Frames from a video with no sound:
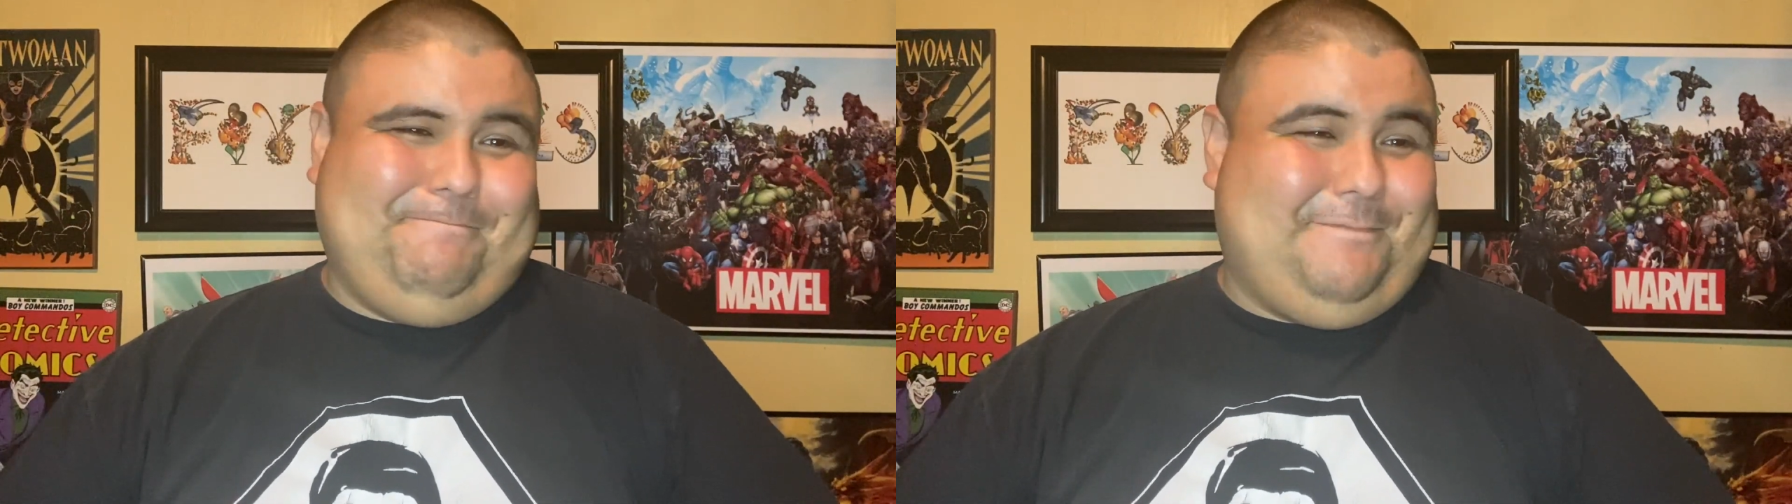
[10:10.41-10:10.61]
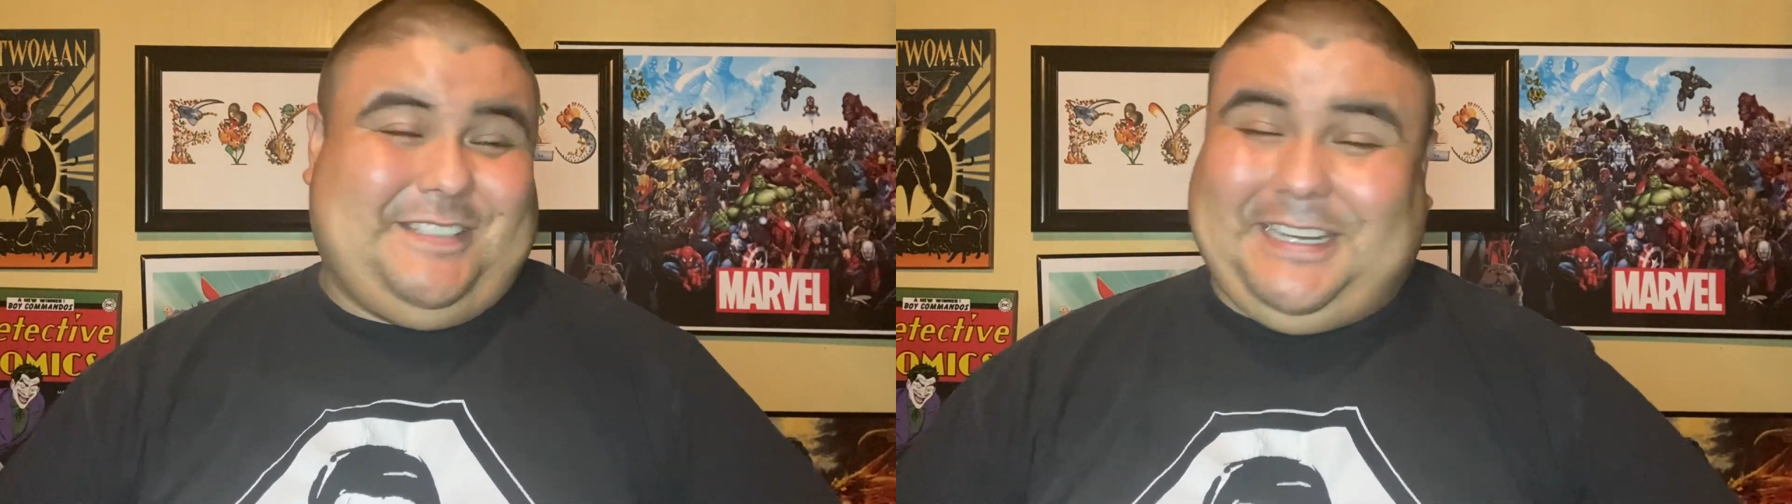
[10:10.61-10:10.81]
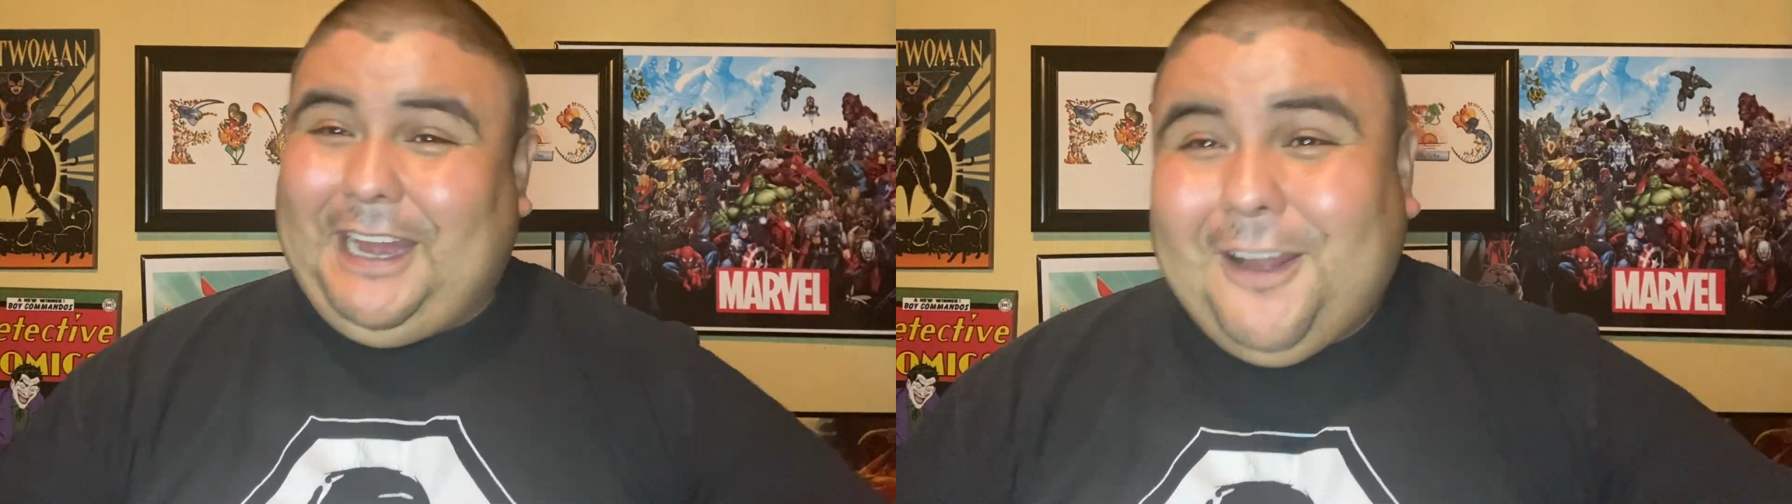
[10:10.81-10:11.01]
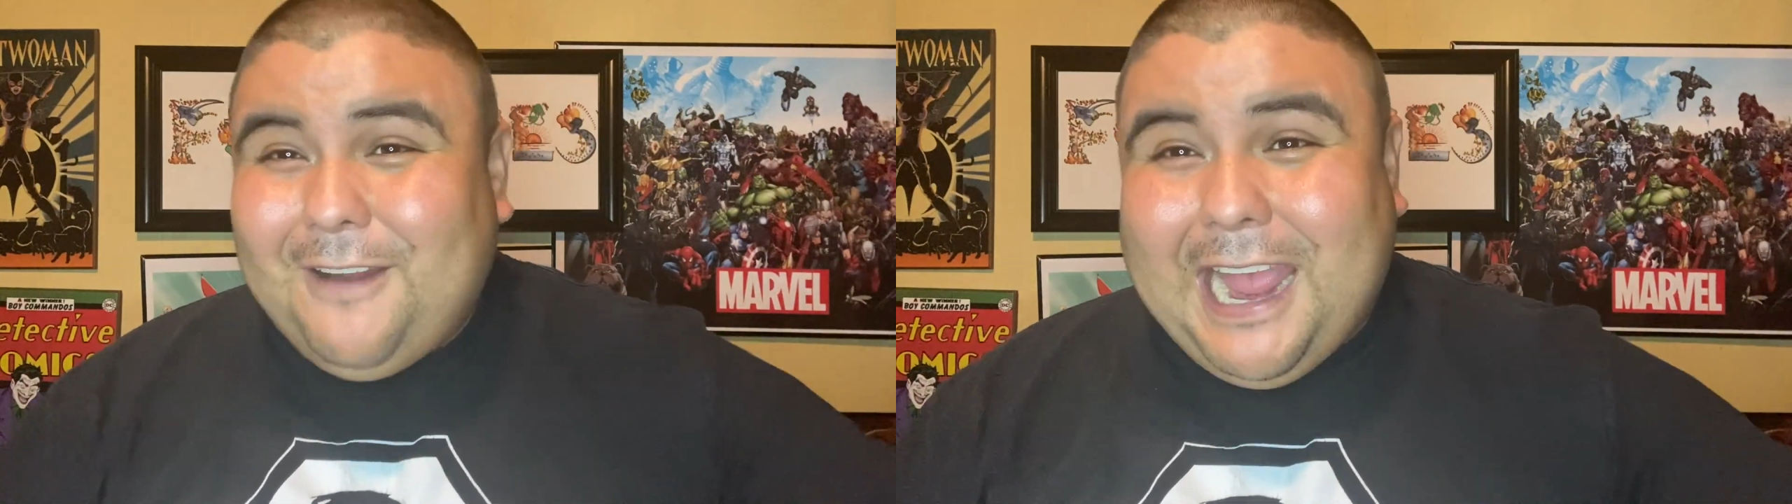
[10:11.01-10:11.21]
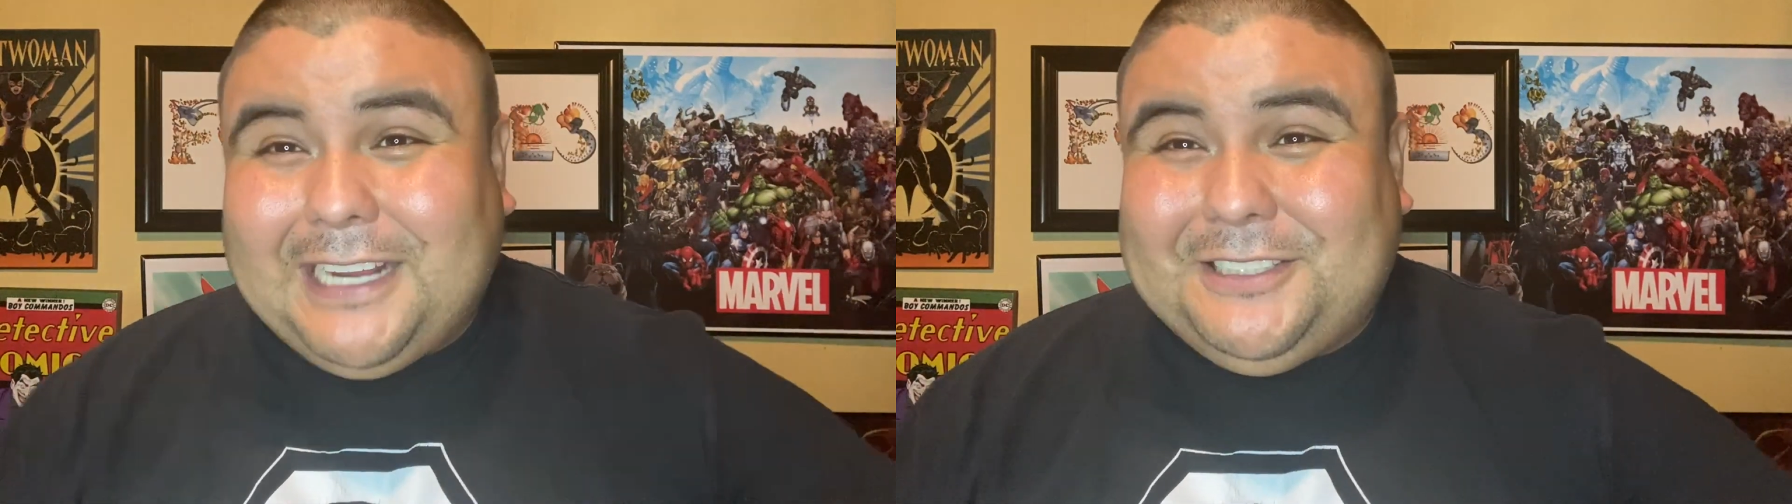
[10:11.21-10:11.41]
scare
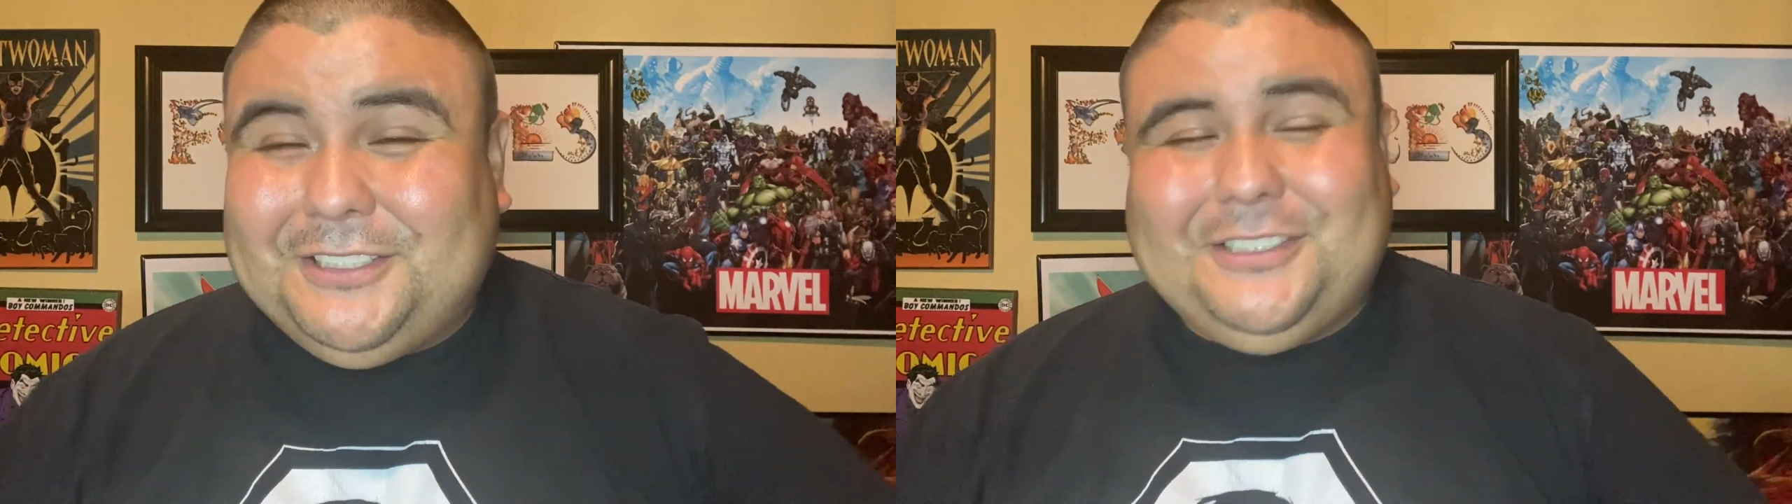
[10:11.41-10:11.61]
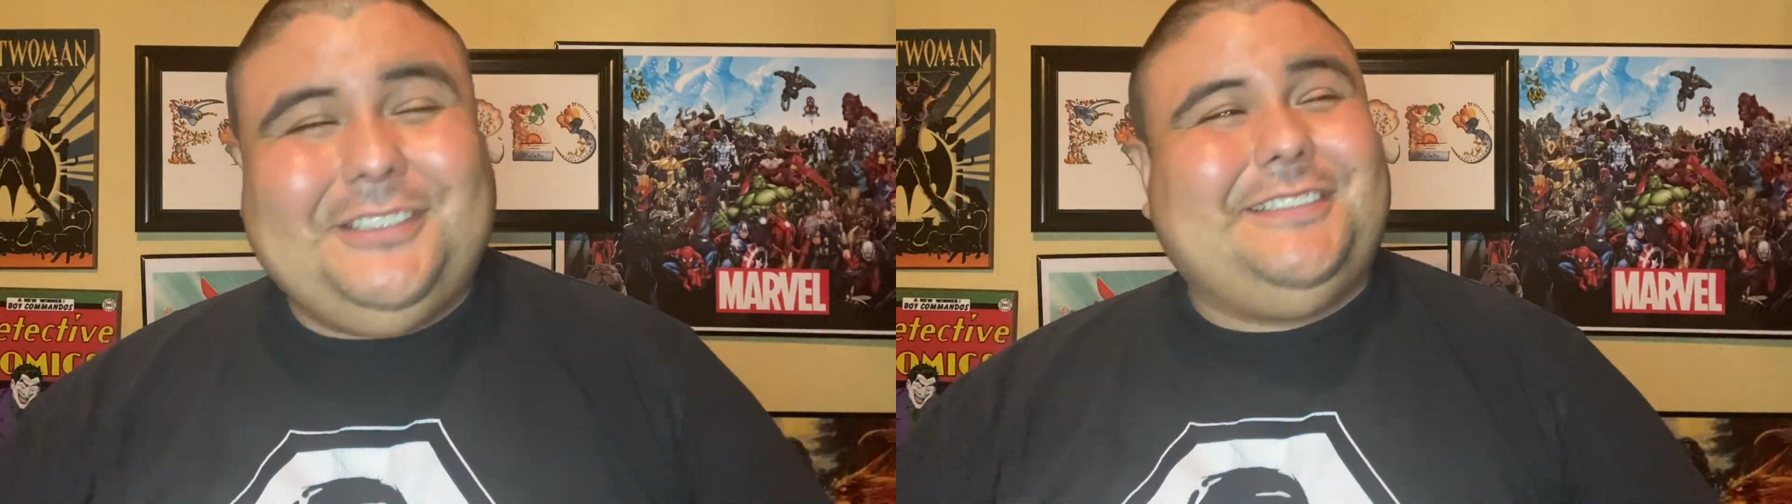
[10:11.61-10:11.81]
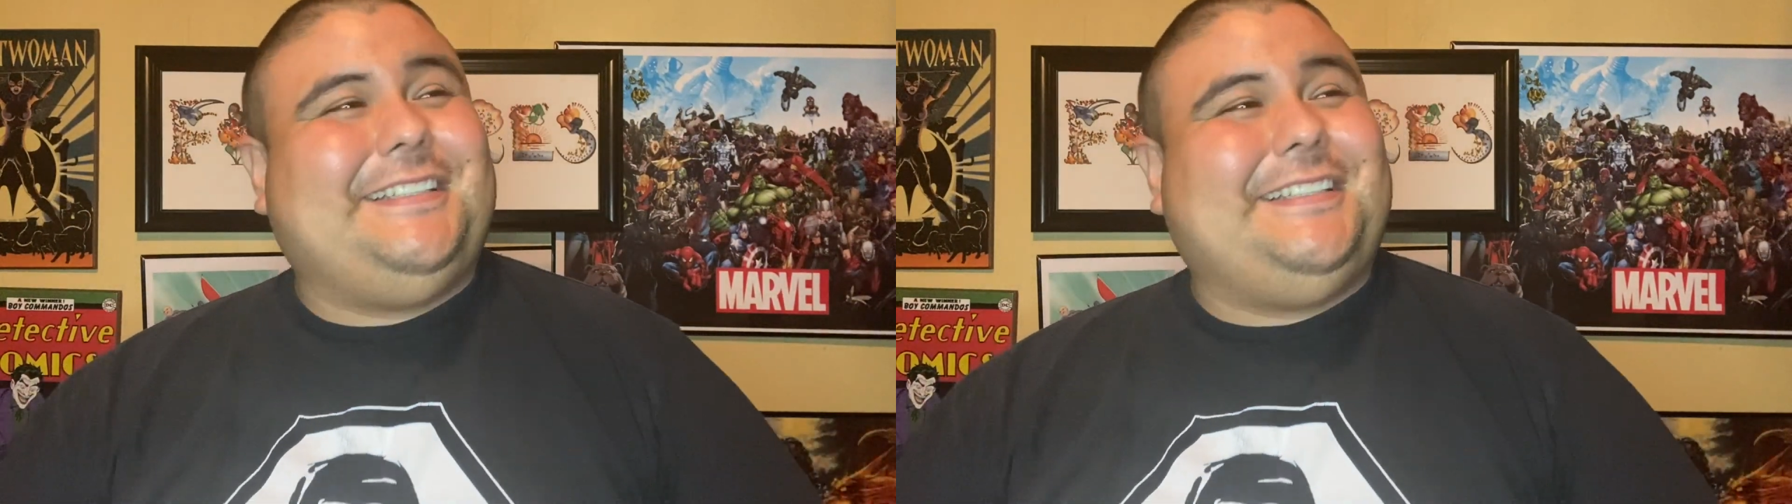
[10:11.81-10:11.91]
actors,